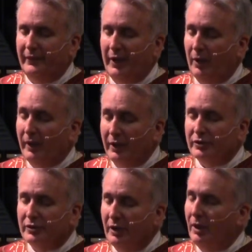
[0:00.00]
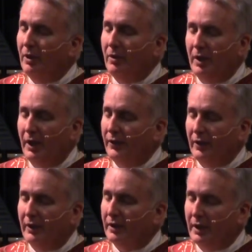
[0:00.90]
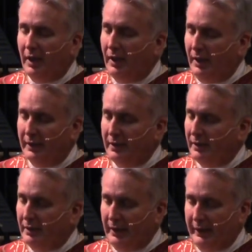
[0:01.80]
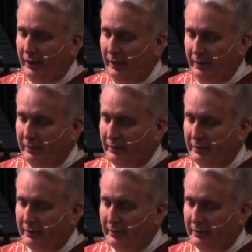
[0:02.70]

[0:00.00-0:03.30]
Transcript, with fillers: There is no other God like you.